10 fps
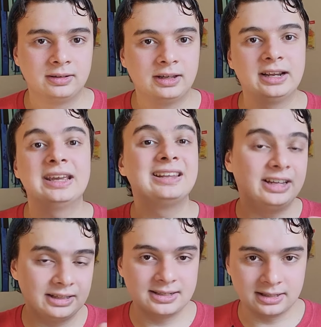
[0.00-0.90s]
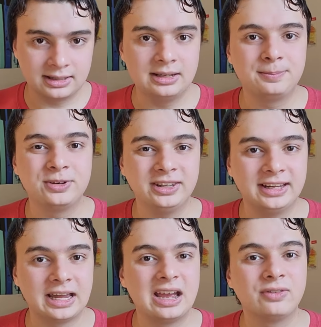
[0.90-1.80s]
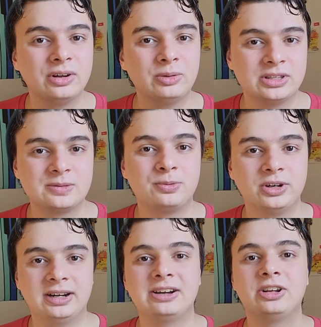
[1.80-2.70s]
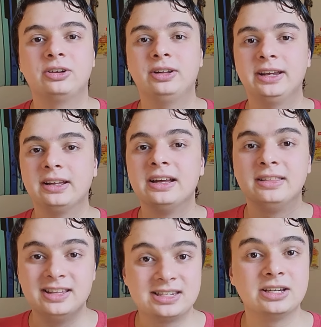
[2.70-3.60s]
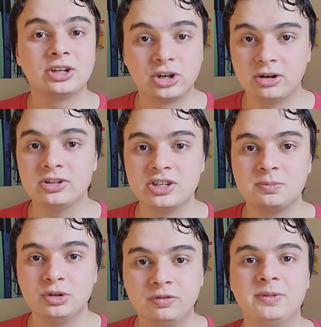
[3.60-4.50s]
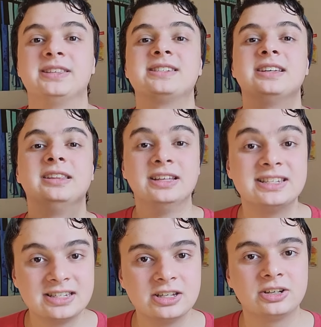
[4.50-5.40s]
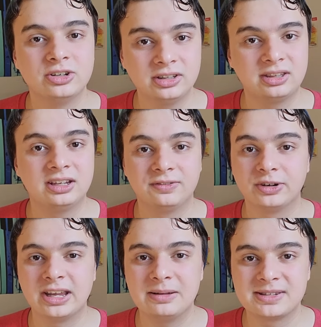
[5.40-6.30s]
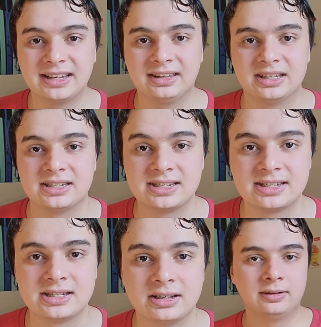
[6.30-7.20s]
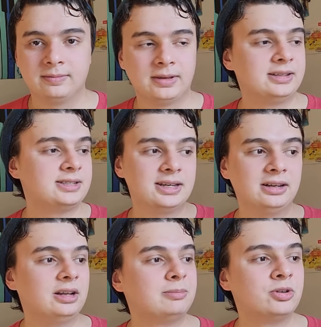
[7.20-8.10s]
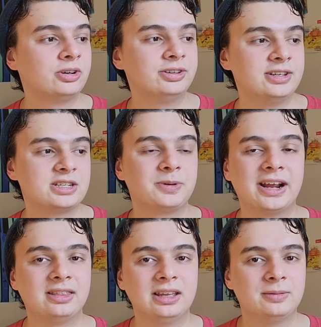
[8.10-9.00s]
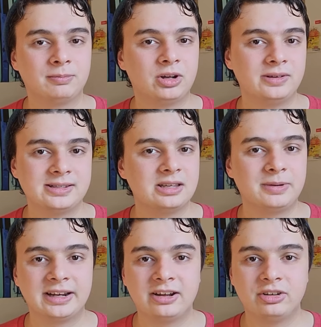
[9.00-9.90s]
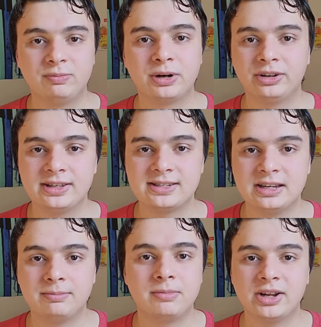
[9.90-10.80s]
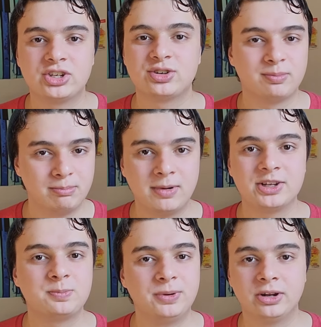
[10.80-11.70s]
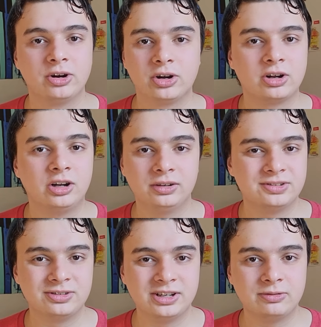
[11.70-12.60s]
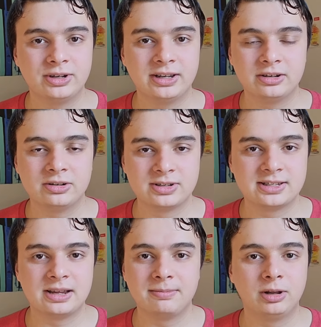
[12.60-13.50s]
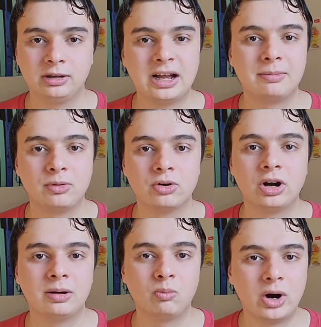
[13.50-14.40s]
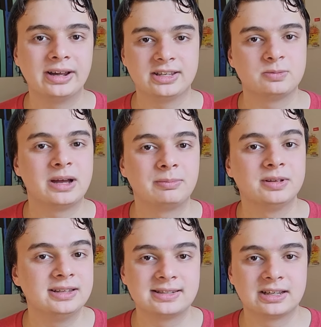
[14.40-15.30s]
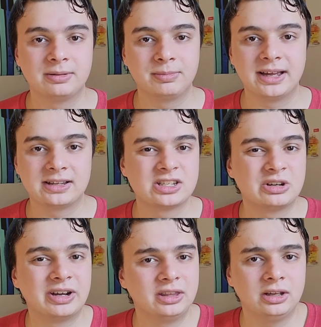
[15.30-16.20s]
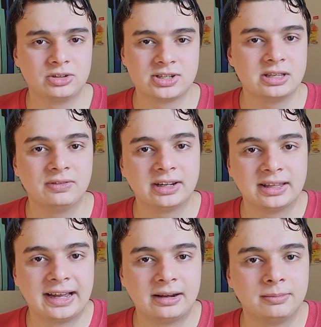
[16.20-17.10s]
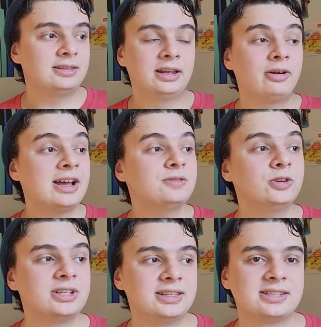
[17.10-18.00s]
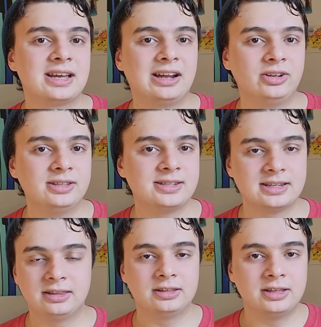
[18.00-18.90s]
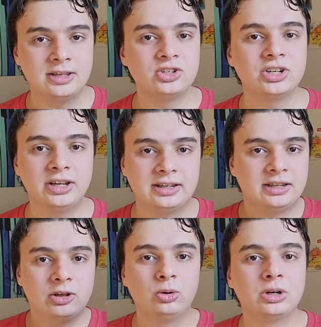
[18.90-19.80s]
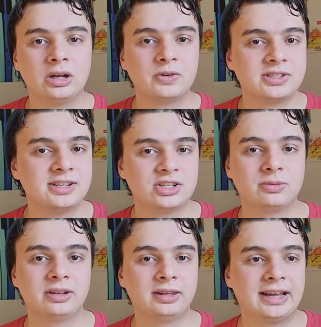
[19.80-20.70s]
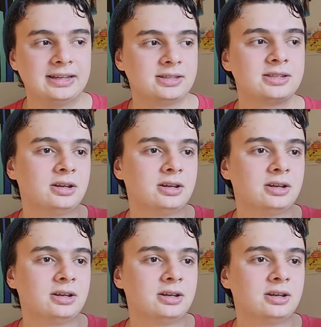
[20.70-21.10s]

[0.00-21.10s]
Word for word: And again, like this is a key point like everyone's pointing out here. Like this encourages movement. This is a good thing for games like this. I'd say a lot more on this, but I think obviously by now you've probably seen much, much bigger Call of Duty creators say a lot more on why this map needs to come back, so I think I'll just leave it at that. Now, as for Dead Silence and Ninja and the whole conversation around that,